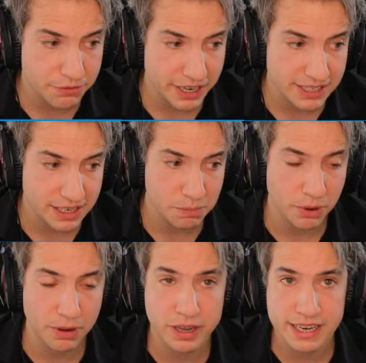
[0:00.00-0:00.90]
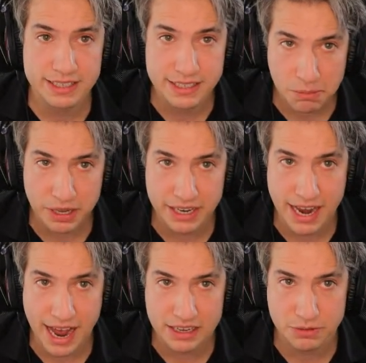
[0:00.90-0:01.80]
for example, in this template,
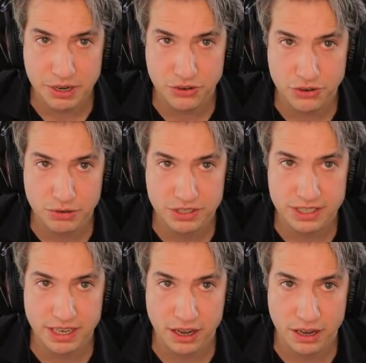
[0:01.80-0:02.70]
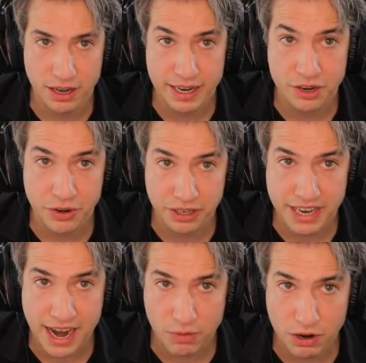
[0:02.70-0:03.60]
he asked me to use Arial
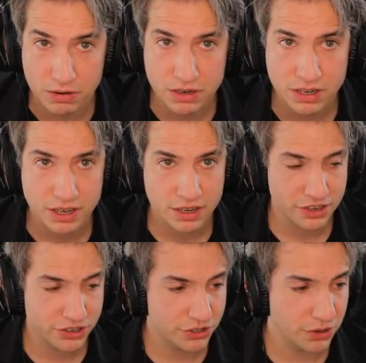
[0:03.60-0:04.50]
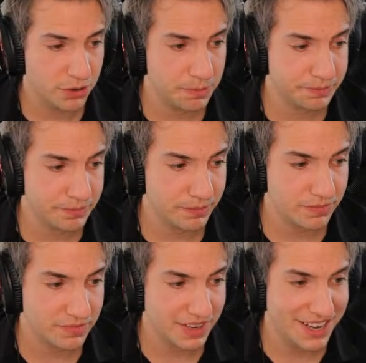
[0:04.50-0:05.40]
Narrow. So
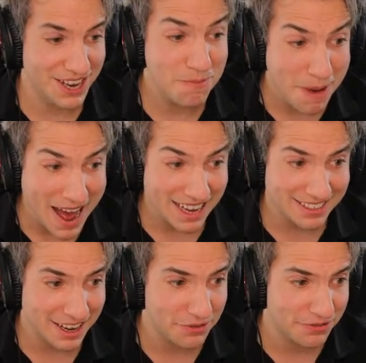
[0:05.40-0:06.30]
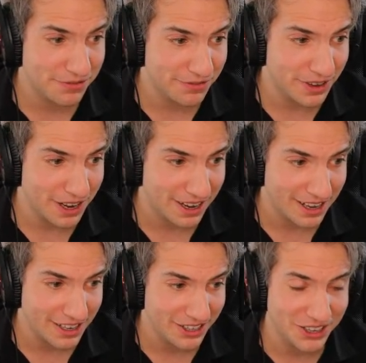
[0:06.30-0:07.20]
in the past, I've
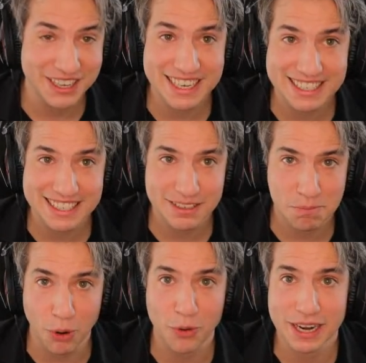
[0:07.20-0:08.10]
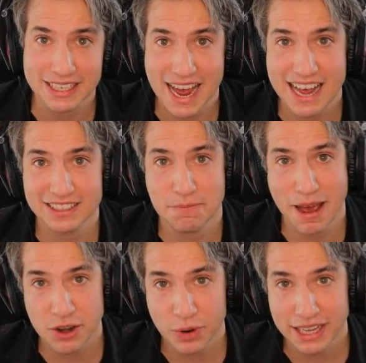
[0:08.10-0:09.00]
done this boring task
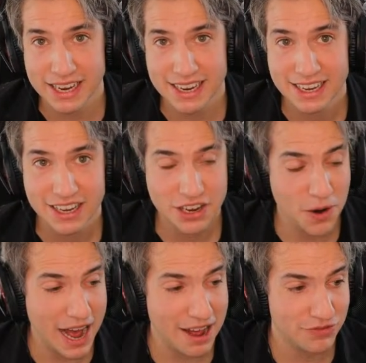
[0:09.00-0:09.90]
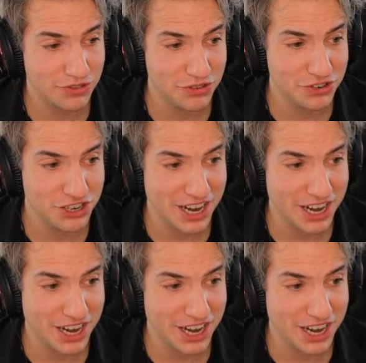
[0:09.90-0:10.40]
manually. You have to